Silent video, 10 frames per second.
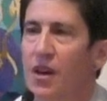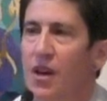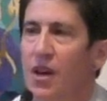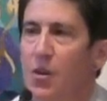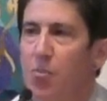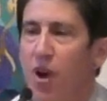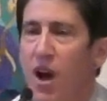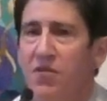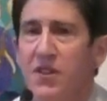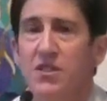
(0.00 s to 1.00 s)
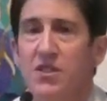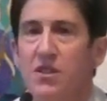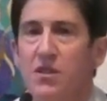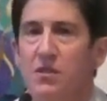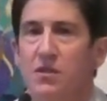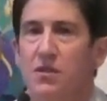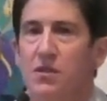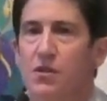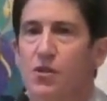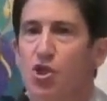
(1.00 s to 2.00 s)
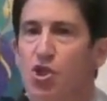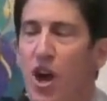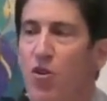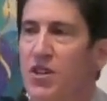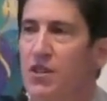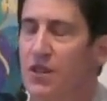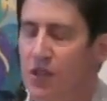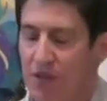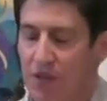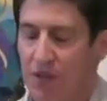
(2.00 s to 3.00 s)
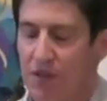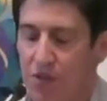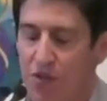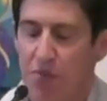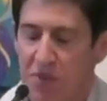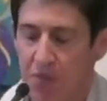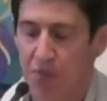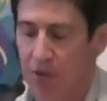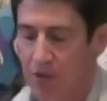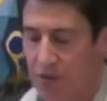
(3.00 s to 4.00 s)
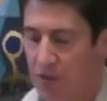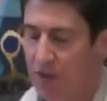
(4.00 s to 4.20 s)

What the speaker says: And the prophet shouted to the people,